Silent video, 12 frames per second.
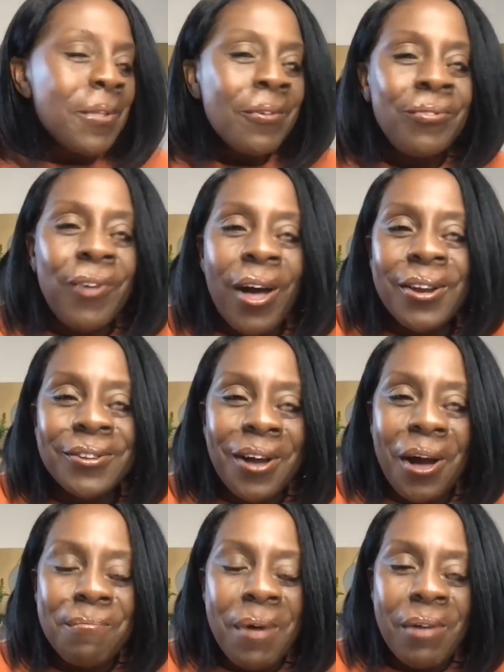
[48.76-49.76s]
fired
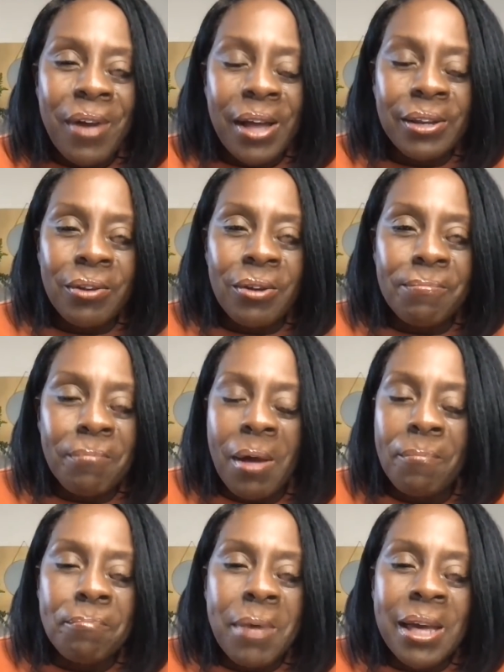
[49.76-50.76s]
up. I've had an
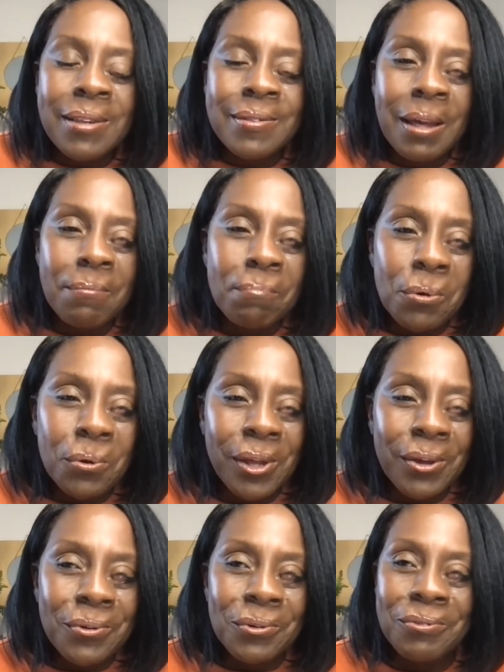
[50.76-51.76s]
amazing
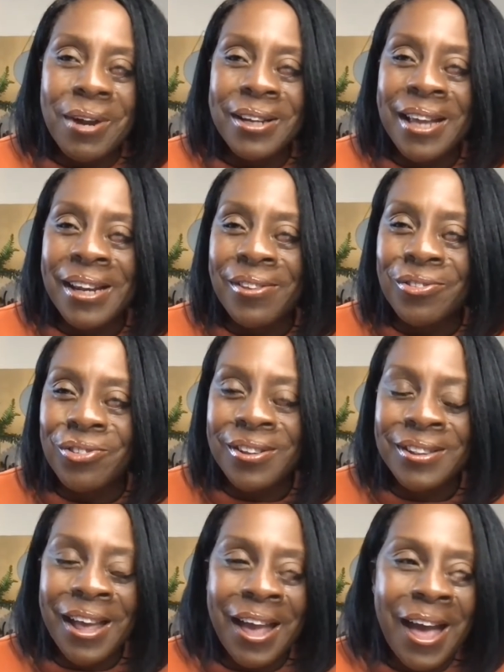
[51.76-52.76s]
morning already, and it's
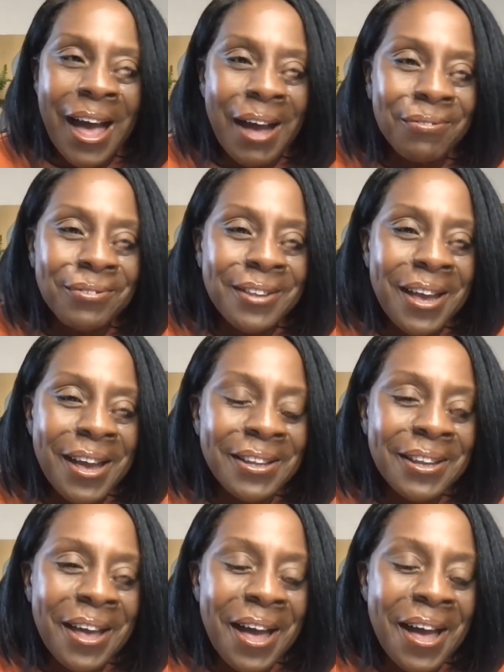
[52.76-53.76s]
just like
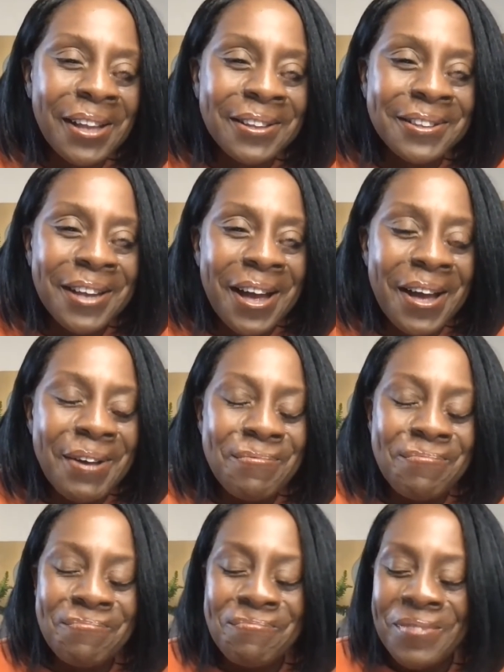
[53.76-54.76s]
10:30,
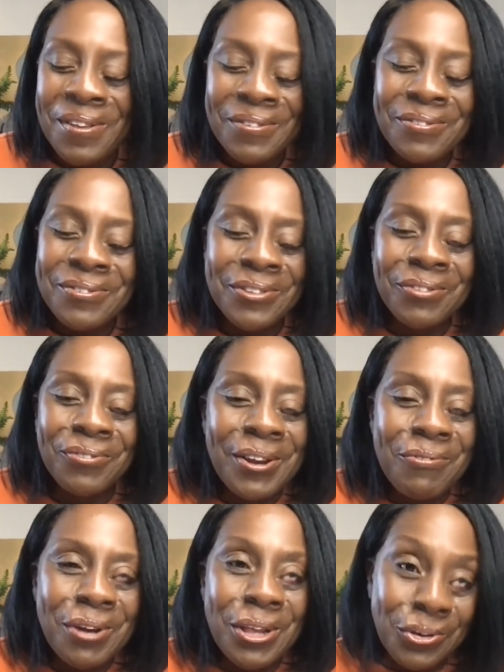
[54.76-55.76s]
and just
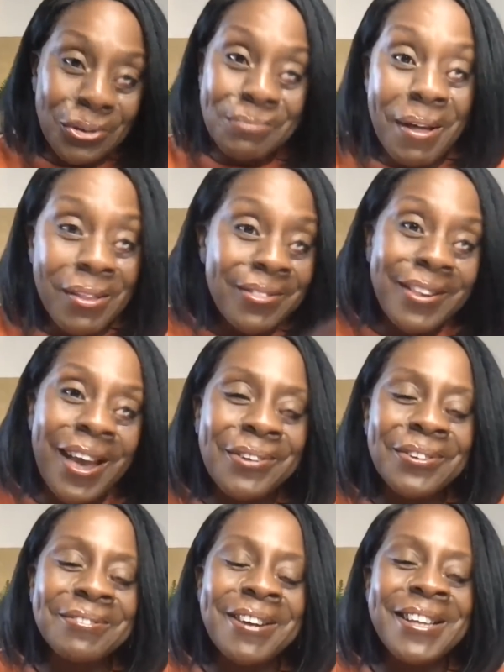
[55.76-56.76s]
feeling really good about the day
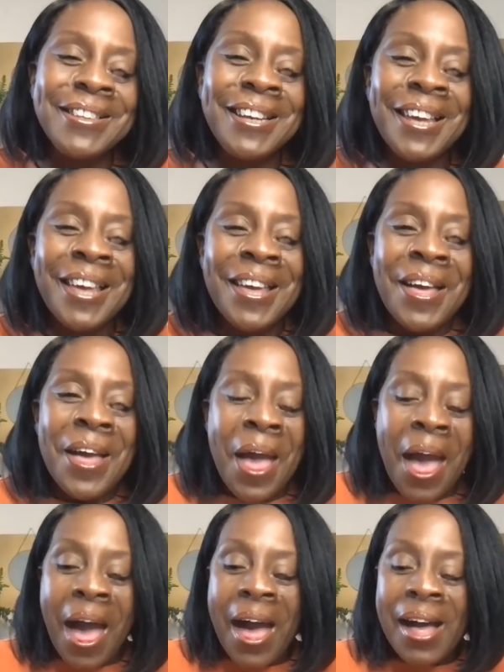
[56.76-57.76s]
already.
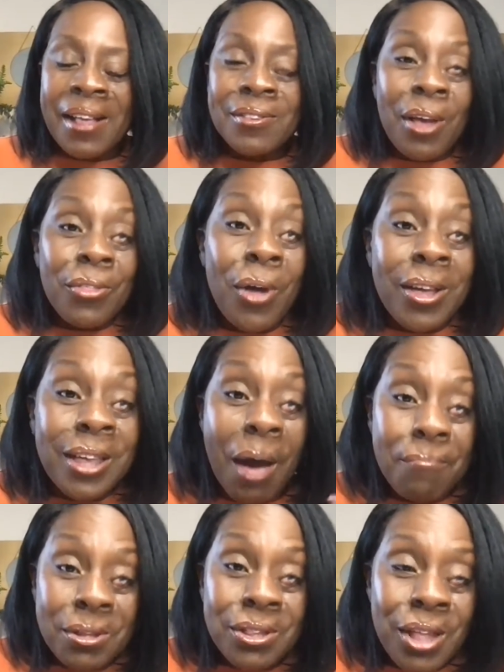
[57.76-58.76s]
And so I thought I'd
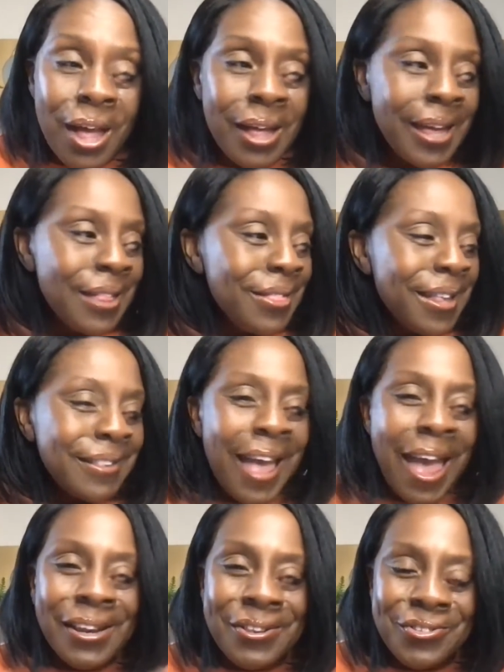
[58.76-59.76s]
come in this
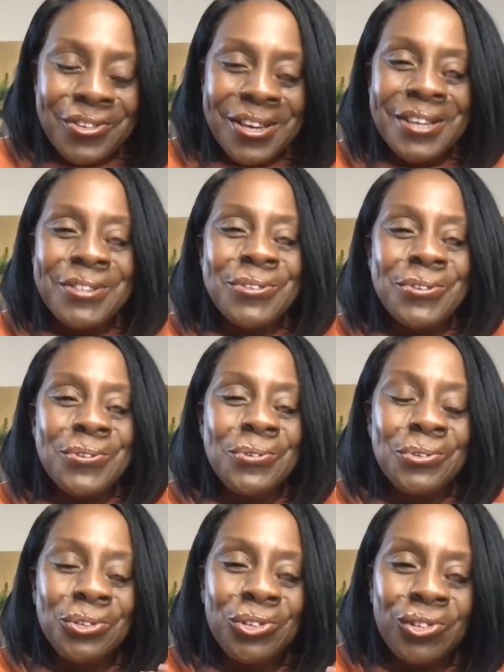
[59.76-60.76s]
energy
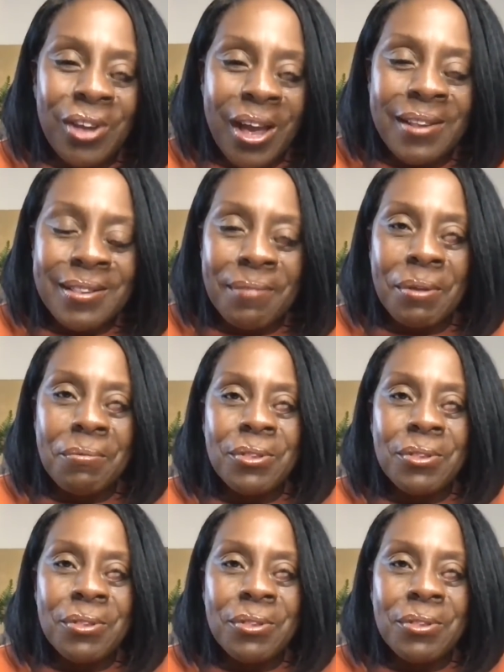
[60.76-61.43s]
to share something